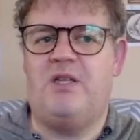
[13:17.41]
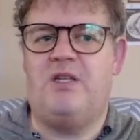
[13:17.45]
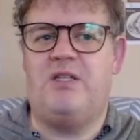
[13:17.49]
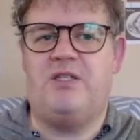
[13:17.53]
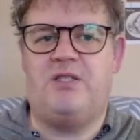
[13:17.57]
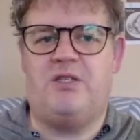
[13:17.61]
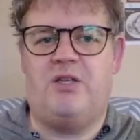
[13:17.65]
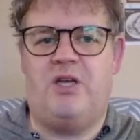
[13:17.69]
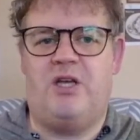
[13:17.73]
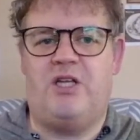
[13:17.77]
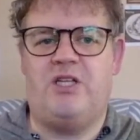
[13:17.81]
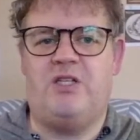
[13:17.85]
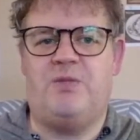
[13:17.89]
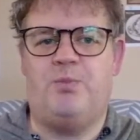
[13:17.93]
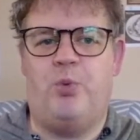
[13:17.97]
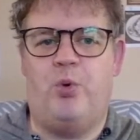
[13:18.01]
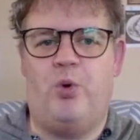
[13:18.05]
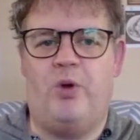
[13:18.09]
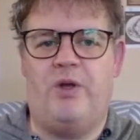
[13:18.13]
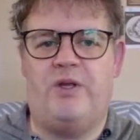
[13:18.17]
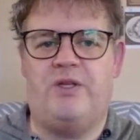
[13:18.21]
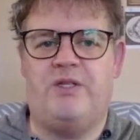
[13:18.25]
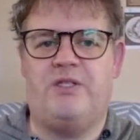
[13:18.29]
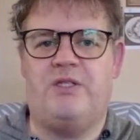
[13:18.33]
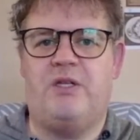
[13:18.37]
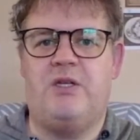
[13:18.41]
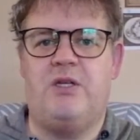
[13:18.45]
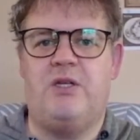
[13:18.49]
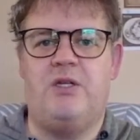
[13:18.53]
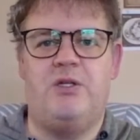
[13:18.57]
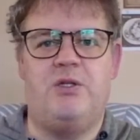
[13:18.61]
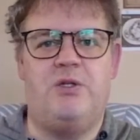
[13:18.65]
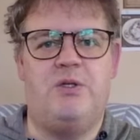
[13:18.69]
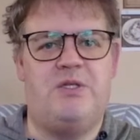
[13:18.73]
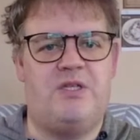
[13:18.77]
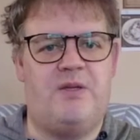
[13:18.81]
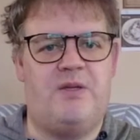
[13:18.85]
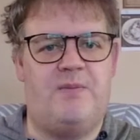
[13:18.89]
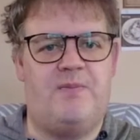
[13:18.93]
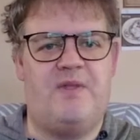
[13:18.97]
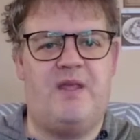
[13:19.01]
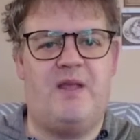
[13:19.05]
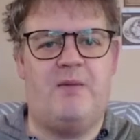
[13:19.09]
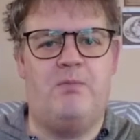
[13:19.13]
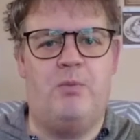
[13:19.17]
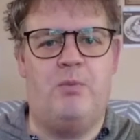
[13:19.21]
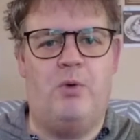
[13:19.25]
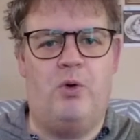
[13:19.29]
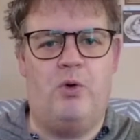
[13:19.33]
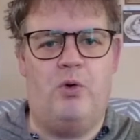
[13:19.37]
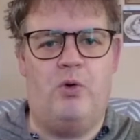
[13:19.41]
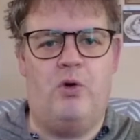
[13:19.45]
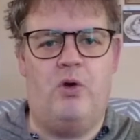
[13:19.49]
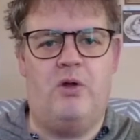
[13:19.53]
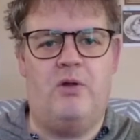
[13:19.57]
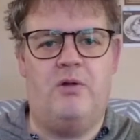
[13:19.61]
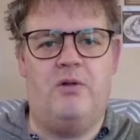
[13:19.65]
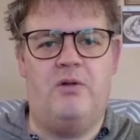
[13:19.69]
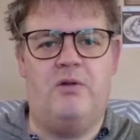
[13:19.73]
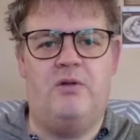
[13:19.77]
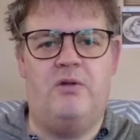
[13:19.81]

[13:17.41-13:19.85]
science points to something more.